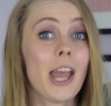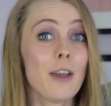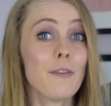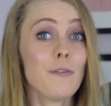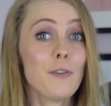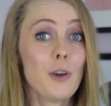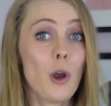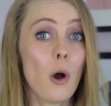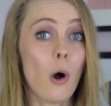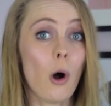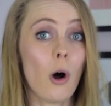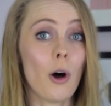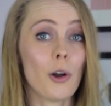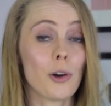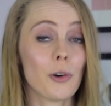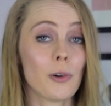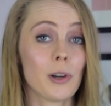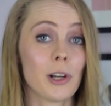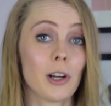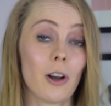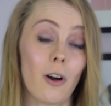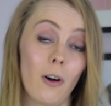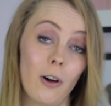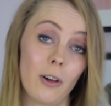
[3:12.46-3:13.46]
If you're
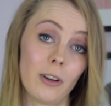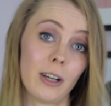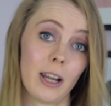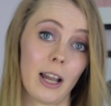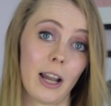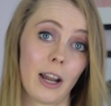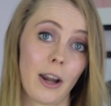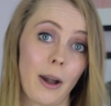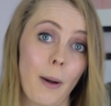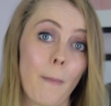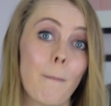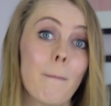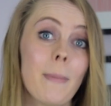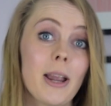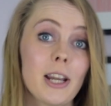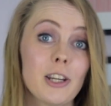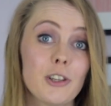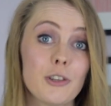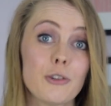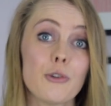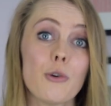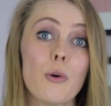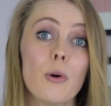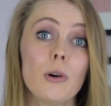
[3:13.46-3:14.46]
ordering online, make
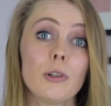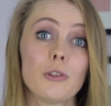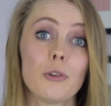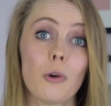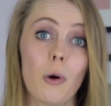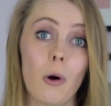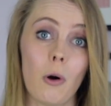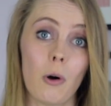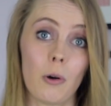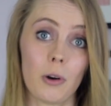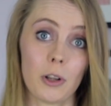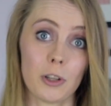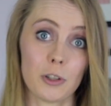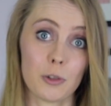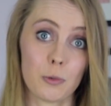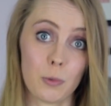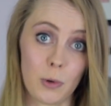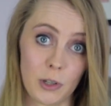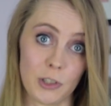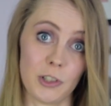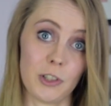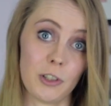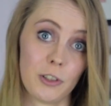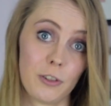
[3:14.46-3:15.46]
sure to order
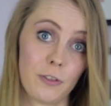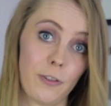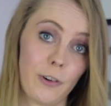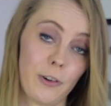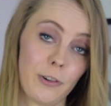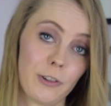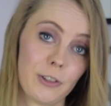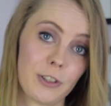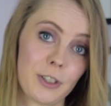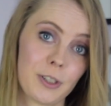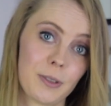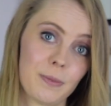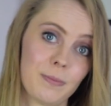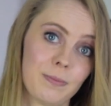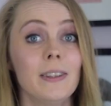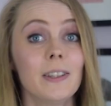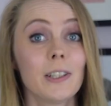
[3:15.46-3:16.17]
swatches first.